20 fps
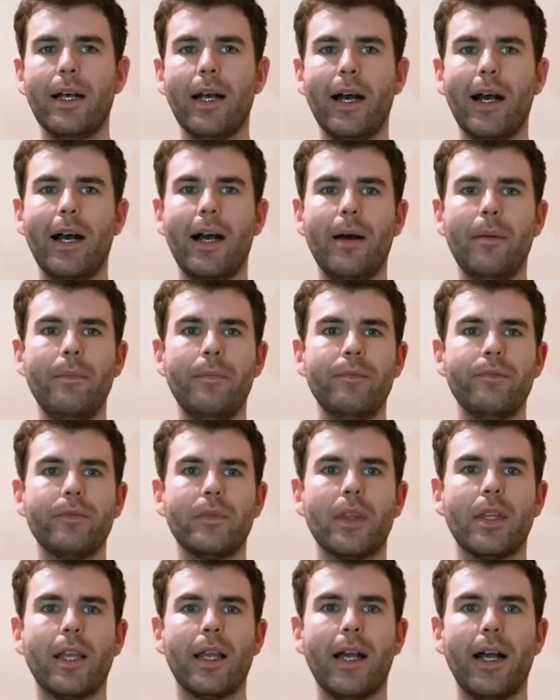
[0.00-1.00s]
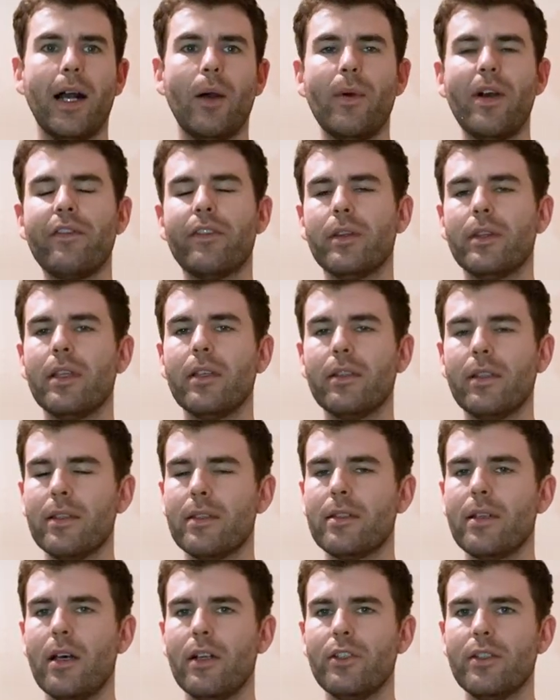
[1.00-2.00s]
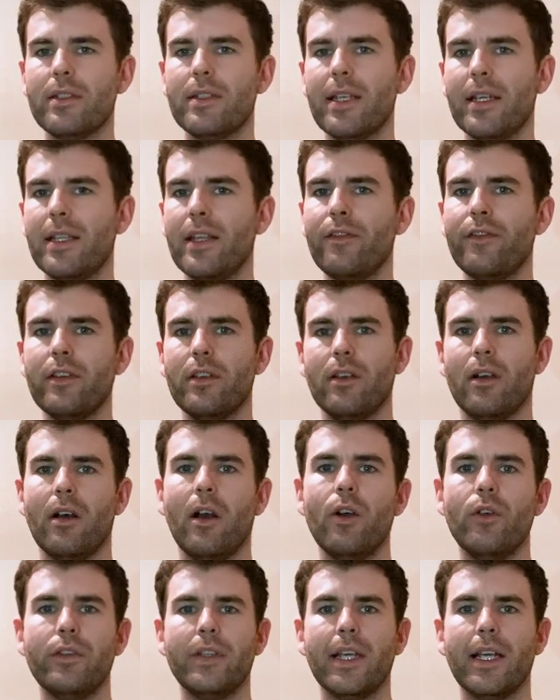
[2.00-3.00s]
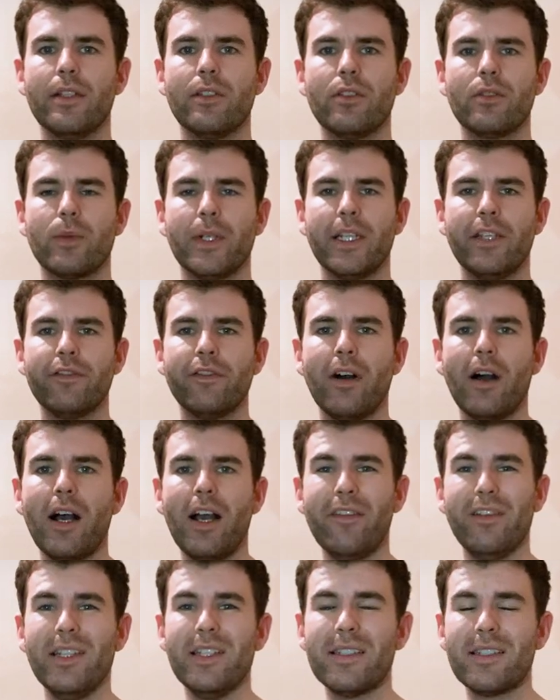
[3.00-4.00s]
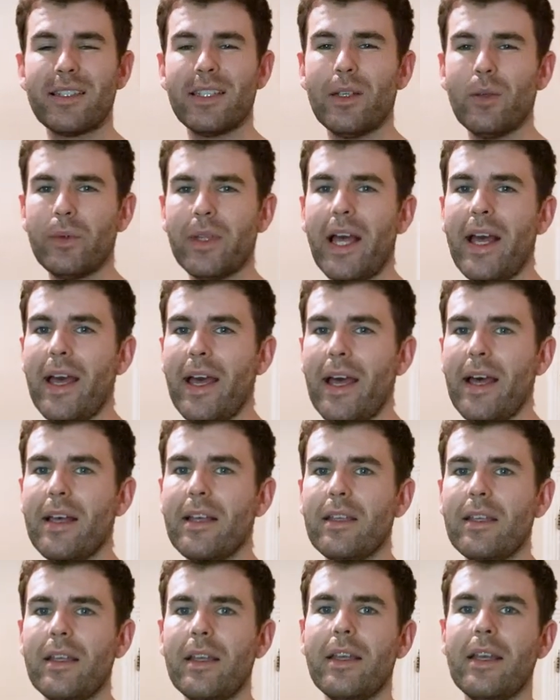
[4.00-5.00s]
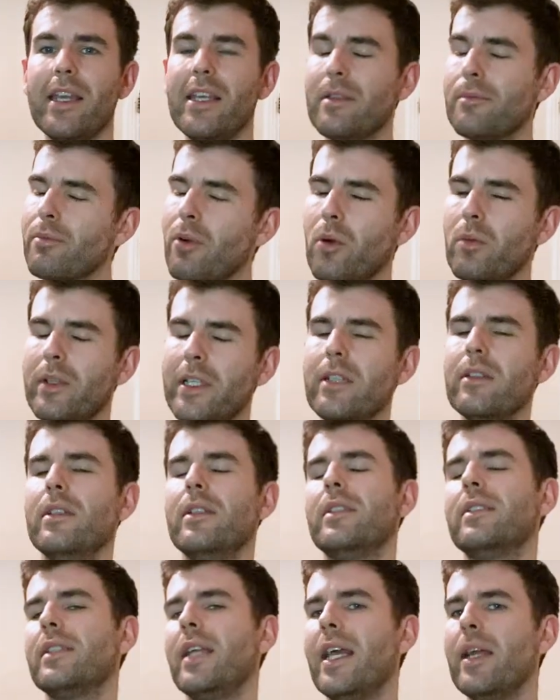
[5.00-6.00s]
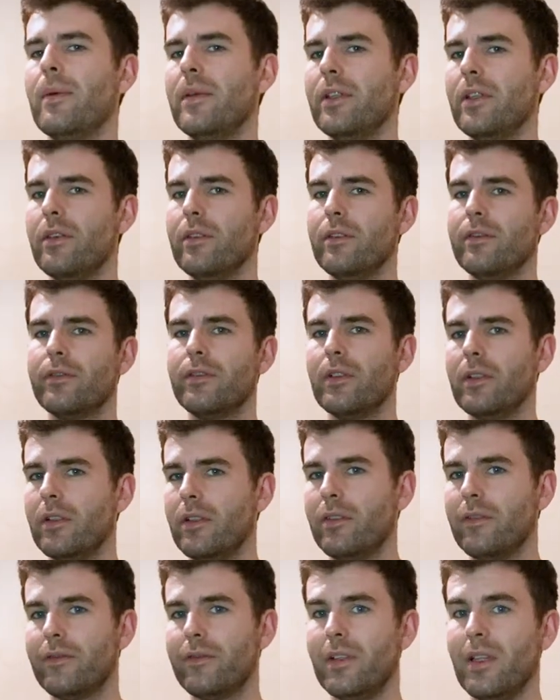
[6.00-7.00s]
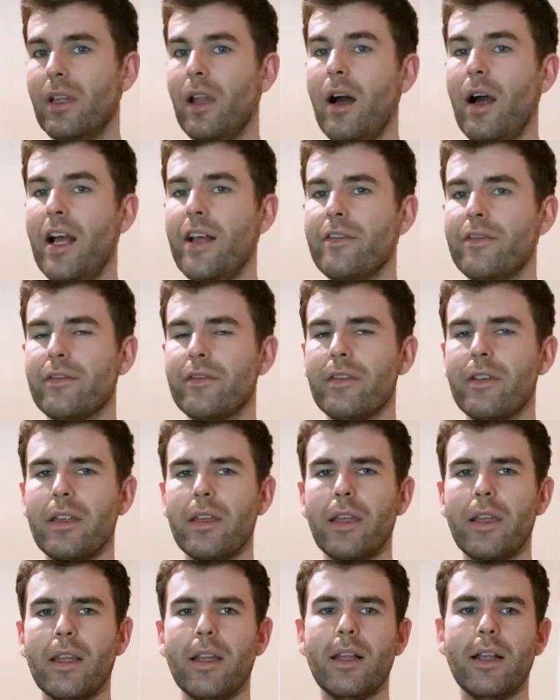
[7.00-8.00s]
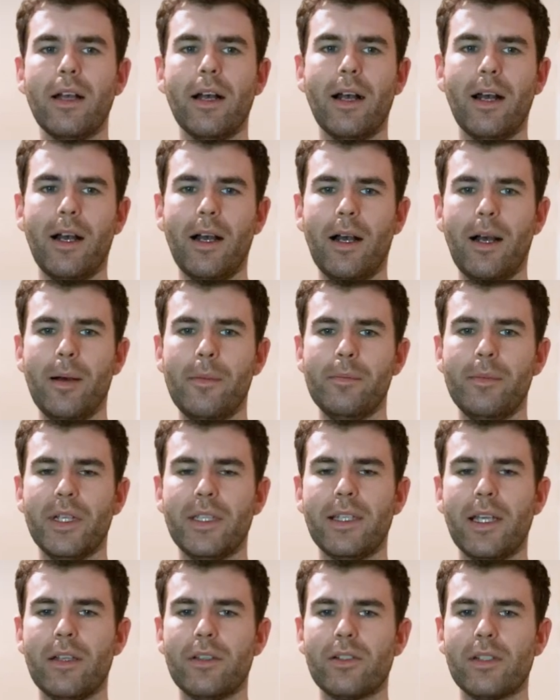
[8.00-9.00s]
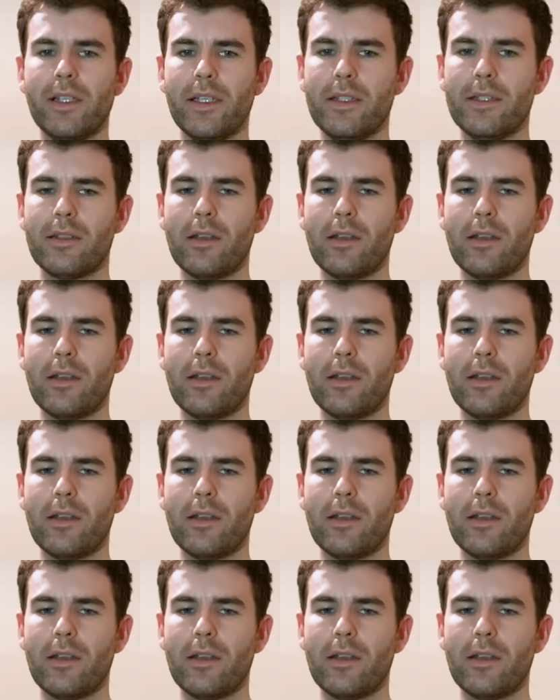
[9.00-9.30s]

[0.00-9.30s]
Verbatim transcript: Um, however, the, the, surgeon said if you're over the age of 25 and it's still there, it's probably going to stay with you for, life, um, potentially.